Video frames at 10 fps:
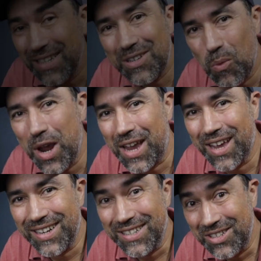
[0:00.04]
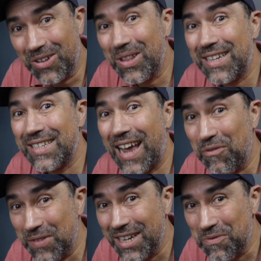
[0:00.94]
It's the weekend, so let's
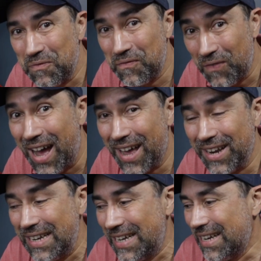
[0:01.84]
have some fun.